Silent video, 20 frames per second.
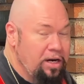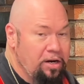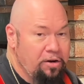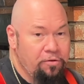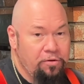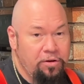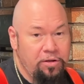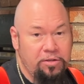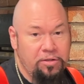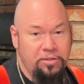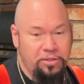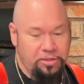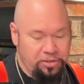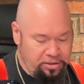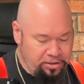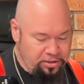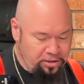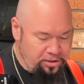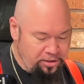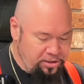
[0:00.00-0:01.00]
of grills
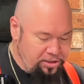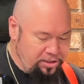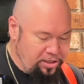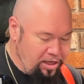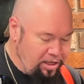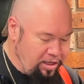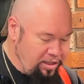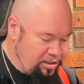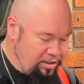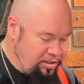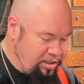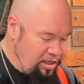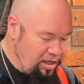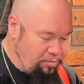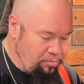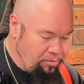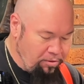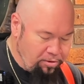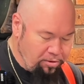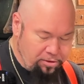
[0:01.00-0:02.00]
just on the side of the
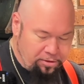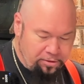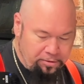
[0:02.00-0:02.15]
sidewalk,